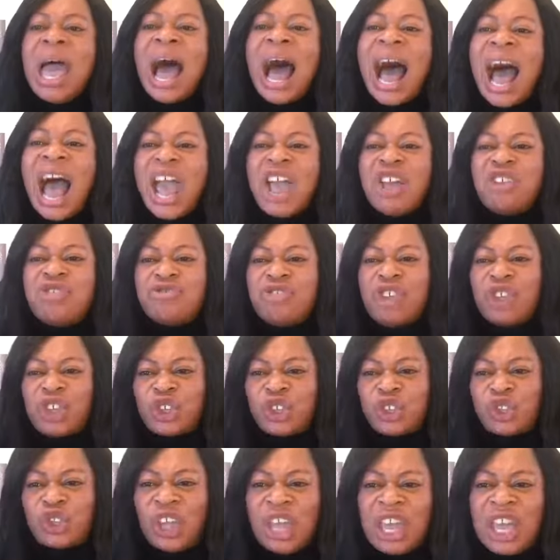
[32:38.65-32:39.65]
I
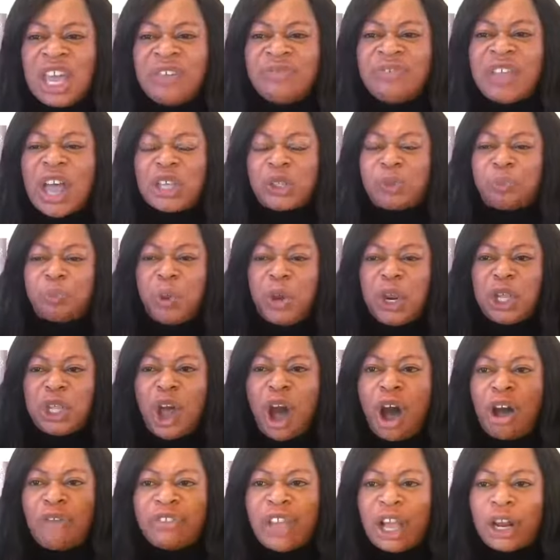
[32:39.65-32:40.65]
receive the spirit
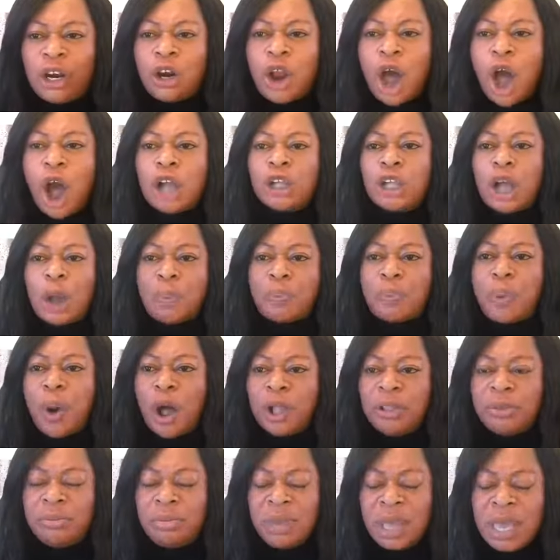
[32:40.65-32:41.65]
of the Lord
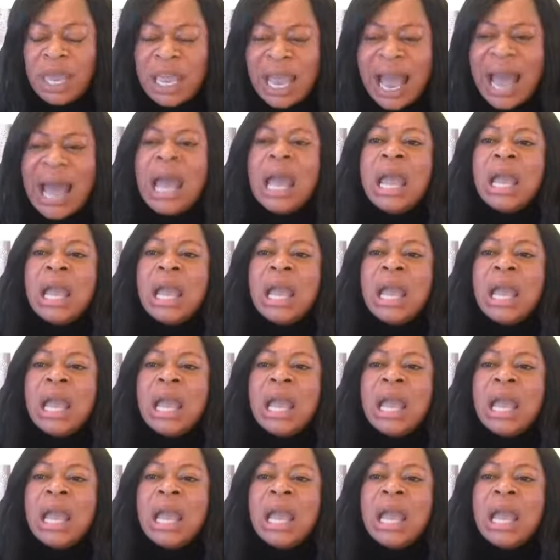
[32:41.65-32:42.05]
upon me.